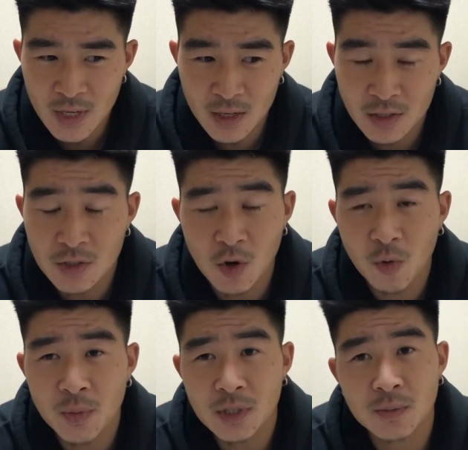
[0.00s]
It just
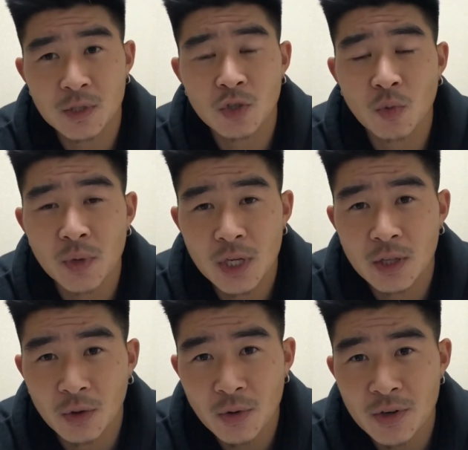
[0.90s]
opens up so many
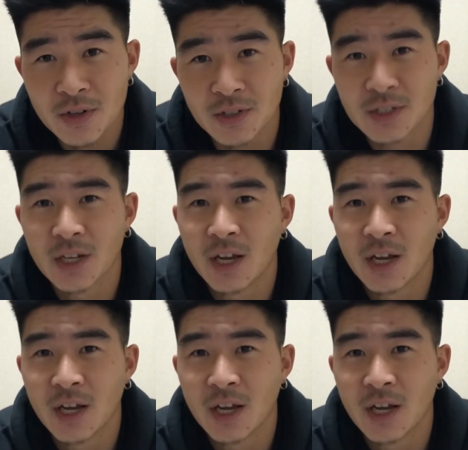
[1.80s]
doors.